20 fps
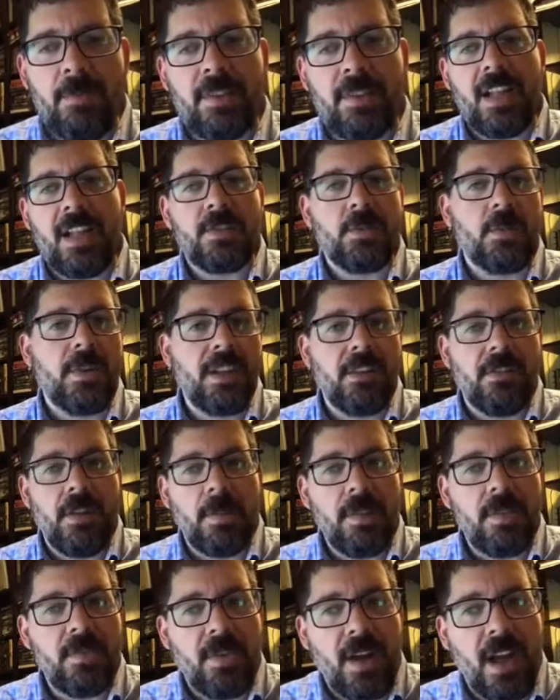But what an
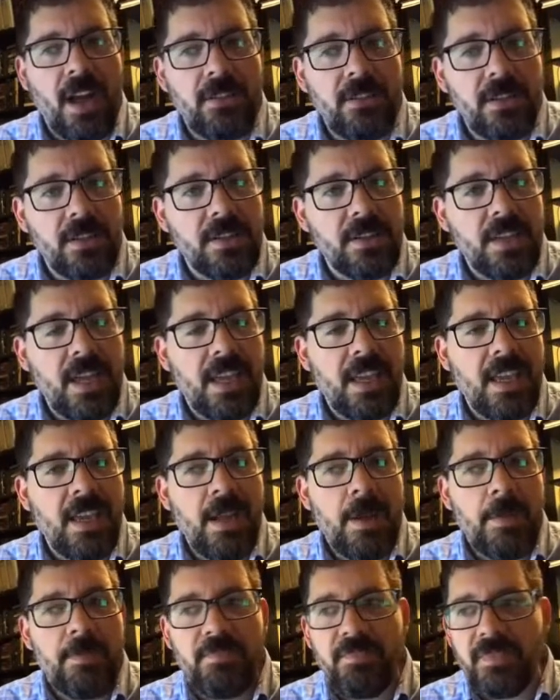encrypted file looks like.
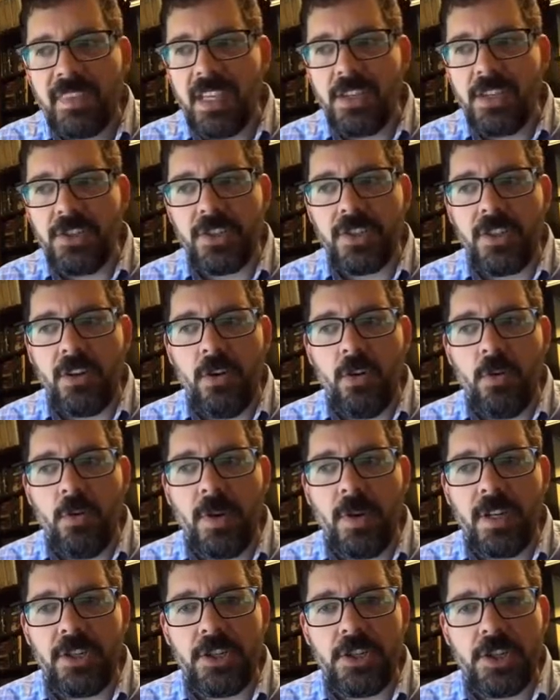It's just a whole
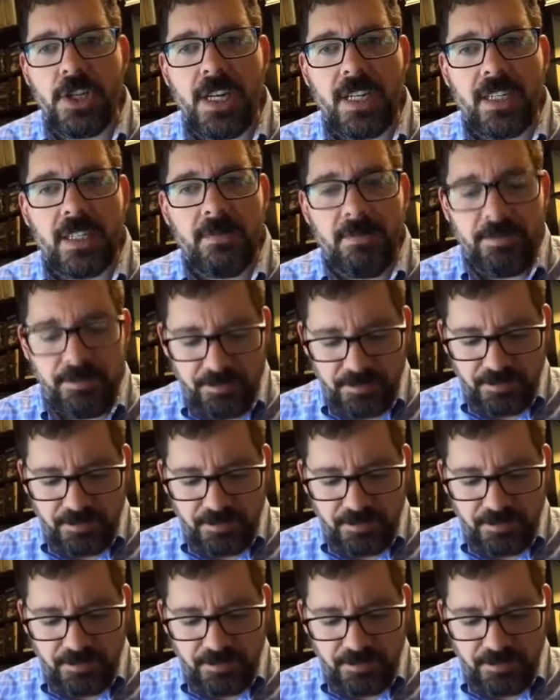bunch of junk.